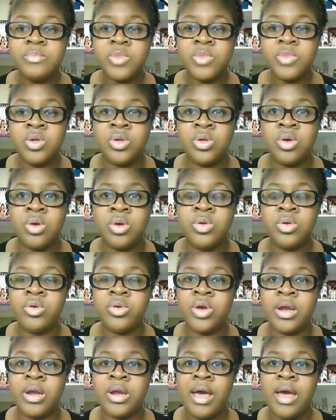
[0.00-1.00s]

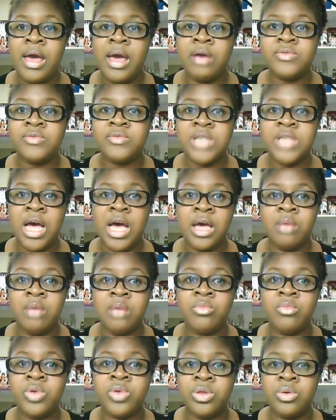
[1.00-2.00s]
you're going to have
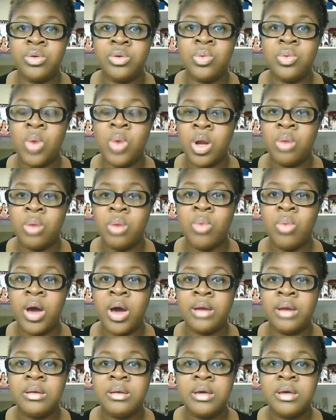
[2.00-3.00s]
time with you
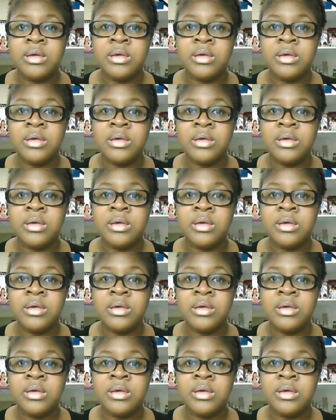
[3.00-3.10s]
one-on-one,